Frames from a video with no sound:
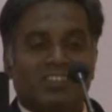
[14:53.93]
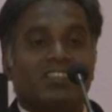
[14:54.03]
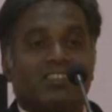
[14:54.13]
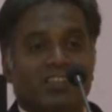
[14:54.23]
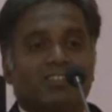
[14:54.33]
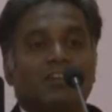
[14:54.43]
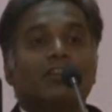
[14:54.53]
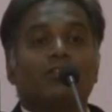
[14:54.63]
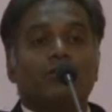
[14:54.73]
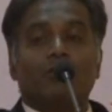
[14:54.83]
Yes, yes.
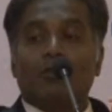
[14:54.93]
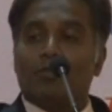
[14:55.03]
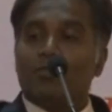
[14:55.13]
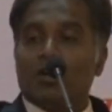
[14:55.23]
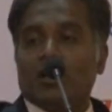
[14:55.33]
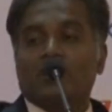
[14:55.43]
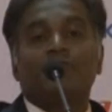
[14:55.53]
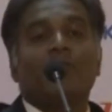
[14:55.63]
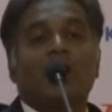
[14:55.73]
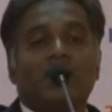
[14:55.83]
So,
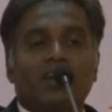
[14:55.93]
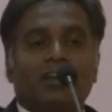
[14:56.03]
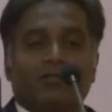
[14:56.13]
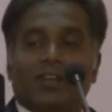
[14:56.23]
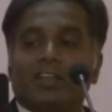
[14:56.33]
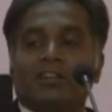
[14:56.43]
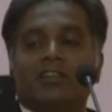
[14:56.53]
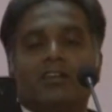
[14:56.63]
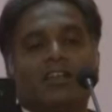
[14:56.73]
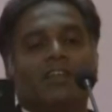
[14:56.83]
smart net, when
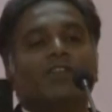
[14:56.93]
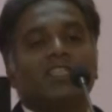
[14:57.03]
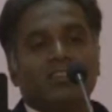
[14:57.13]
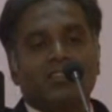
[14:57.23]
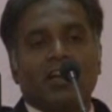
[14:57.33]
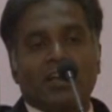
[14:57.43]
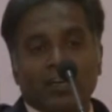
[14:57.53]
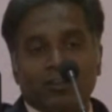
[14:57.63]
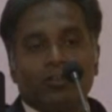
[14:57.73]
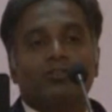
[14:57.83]
the devices
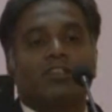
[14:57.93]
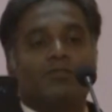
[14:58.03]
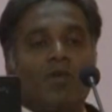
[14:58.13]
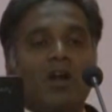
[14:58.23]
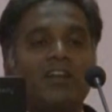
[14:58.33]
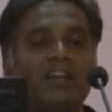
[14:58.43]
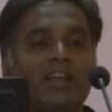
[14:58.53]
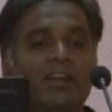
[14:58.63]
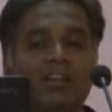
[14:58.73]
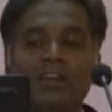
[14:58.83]
connect to the smart
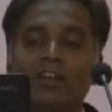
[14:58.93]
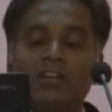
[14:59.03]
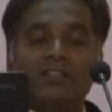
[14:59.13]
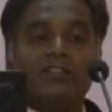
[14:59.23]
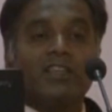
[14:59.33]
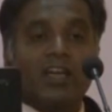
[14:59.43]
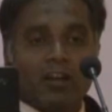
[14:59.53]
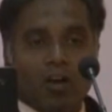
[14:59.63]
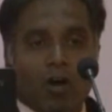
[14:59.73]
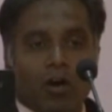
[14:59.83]
net, they
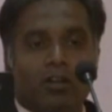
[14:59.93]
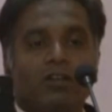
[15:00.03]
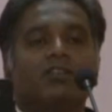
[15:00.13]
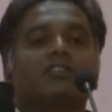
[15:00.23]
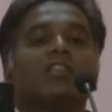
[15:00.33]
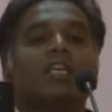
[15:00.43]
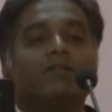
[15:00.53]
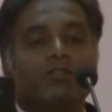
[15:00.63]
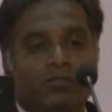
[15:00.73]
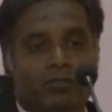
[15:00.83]
are all
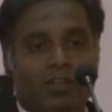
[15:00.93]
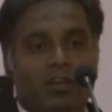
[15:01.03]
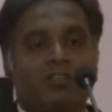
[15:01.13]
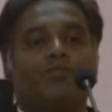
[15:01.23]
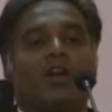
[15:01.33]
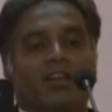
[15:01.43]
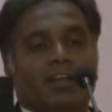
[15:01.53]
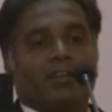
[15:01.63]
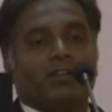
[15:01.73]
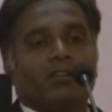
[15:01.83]
slaves to the smart net.